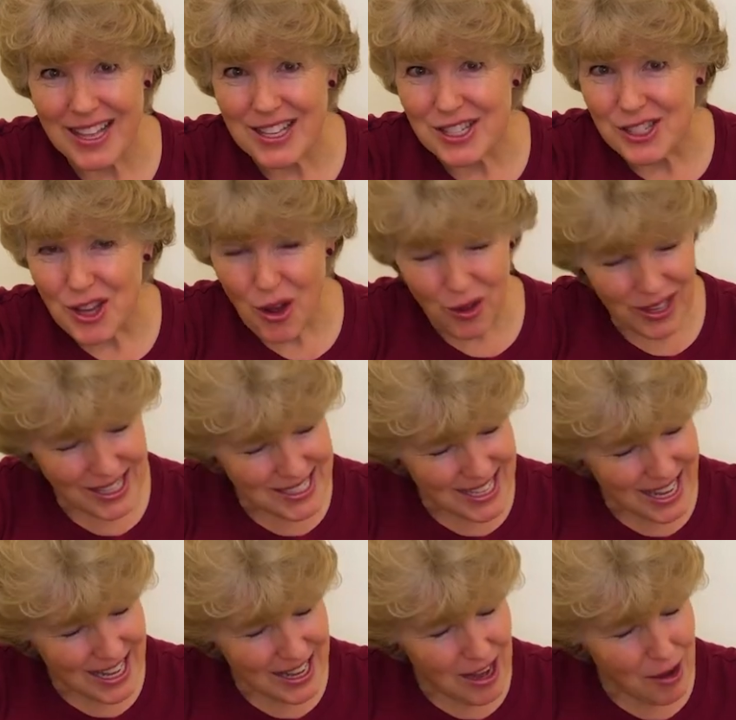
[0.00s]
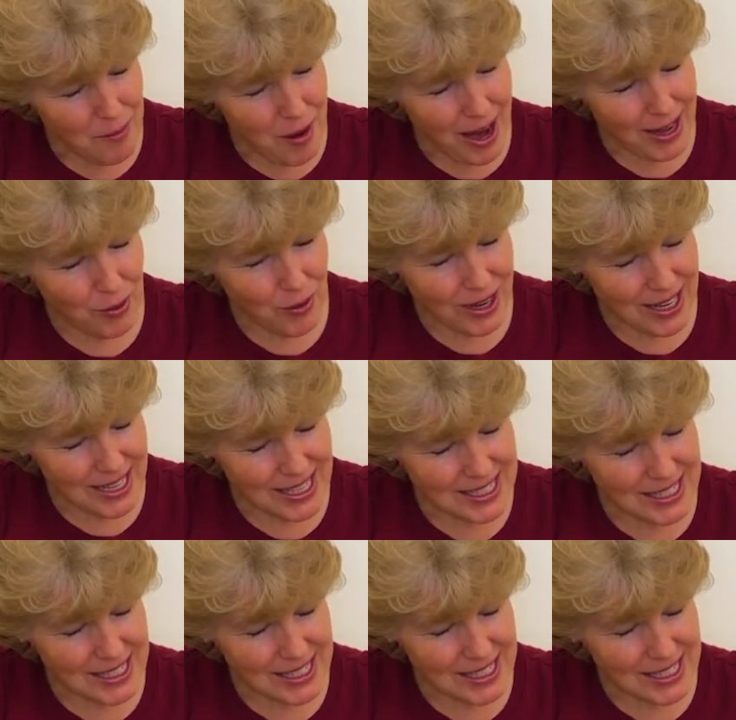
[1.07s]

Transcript: So let's get in our mind what it needs